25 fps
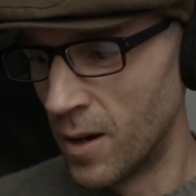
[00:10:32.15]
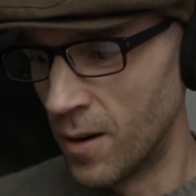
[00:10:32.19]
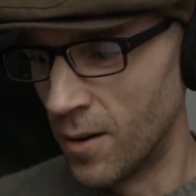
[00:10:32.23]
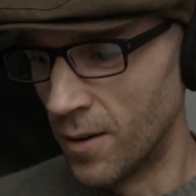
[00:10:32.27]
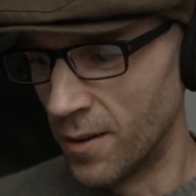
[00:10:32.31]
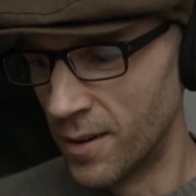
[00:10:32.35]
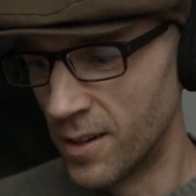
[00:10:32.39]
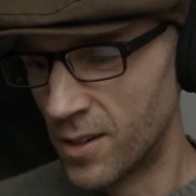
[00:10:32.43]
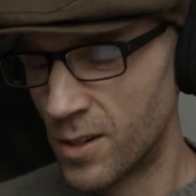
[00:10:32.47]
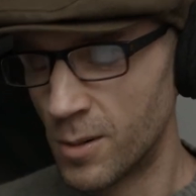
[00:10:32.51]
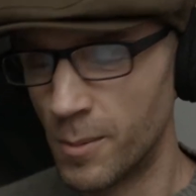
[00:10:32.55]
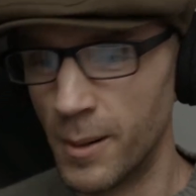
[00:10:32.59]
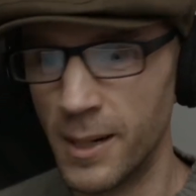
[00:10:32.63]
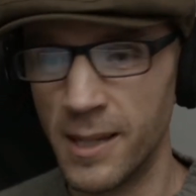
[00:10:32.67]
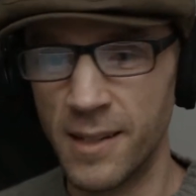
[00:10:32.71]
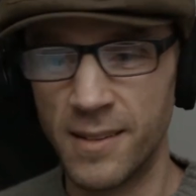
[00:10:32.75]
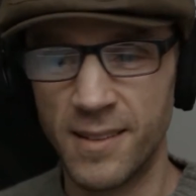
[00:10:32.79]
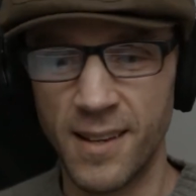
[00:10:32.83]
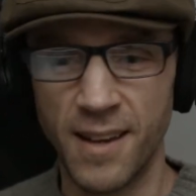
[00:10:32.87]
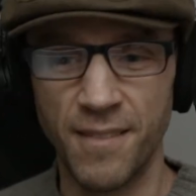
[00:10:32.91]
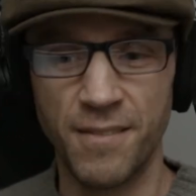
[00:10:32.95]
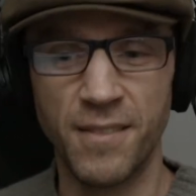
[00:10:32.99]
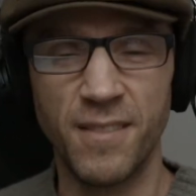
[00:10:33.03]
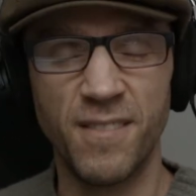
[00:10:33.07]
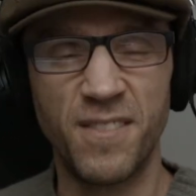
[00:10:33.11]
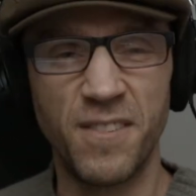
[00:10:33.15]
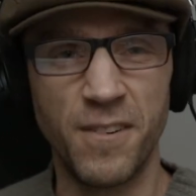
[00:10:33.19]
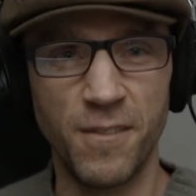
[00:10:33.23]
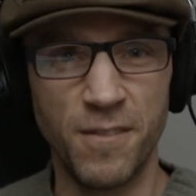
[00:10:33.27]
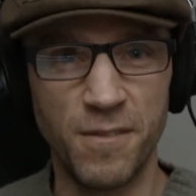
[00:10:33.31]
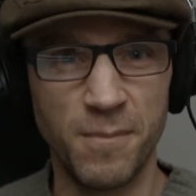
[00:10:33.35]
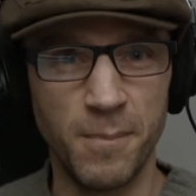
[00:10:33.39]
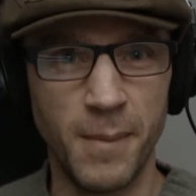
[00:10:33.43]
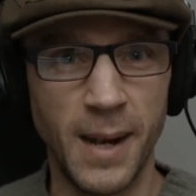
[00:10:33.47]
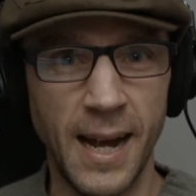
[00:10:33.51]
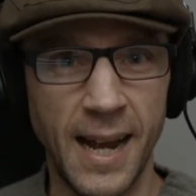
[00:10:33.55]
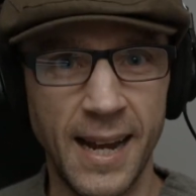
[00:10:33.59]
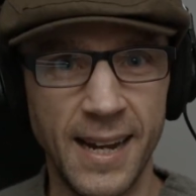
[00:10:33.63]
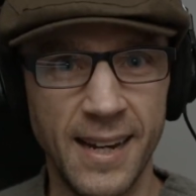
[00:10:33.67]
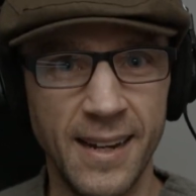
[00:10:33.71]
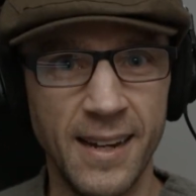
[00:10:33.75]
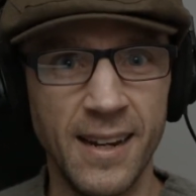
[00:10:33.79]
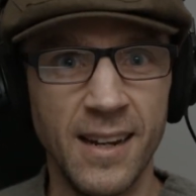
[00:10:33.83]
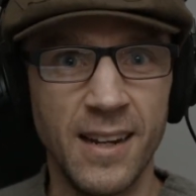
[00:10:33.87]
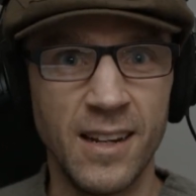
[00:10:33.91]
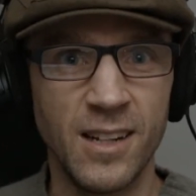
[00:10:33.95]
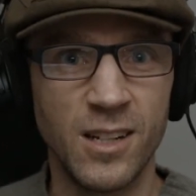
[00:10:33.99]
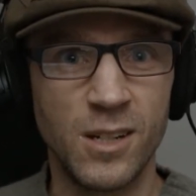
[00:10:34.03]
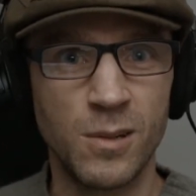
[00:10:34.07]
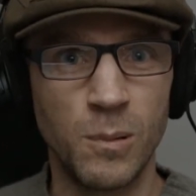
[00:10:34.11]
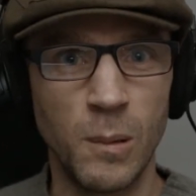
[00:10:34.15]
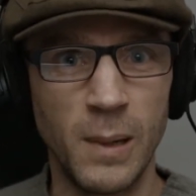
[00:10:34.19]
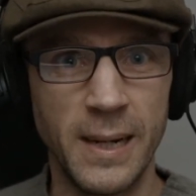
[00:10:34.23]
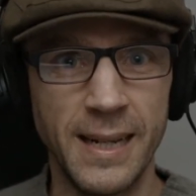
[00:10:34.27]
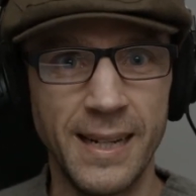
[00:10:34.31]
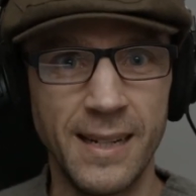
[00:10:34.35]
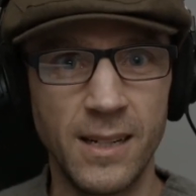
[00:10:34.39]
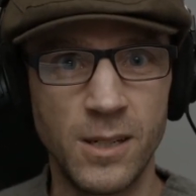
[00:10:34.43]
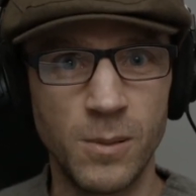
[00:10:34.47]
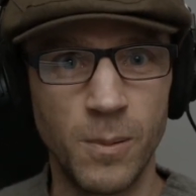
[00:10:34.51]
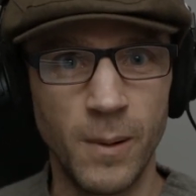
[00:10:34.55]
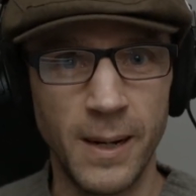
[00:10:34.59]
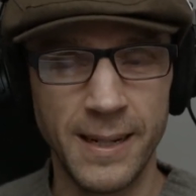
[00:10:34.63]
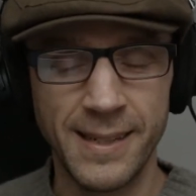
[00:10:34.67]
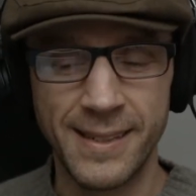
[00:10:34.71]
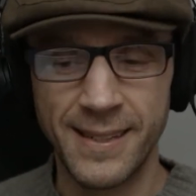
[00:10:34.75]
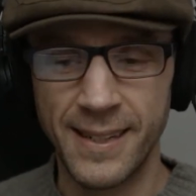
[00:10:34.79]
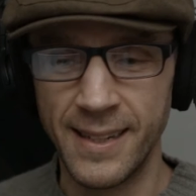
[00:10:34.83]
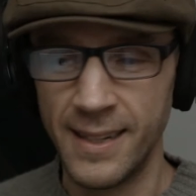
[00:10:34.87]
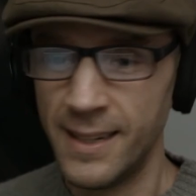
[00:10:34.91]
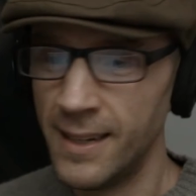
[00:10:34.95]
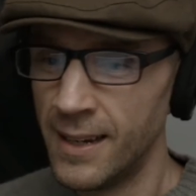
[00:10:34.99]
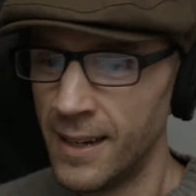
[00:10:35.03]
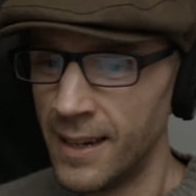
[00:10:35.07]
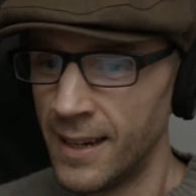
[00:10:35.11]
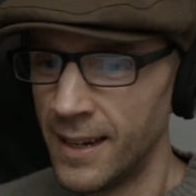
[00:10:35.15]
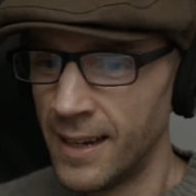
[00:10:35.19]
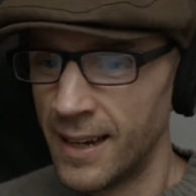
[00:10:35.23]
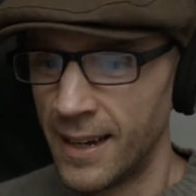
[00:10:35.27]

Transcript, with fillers: on the 27th of May, 2020,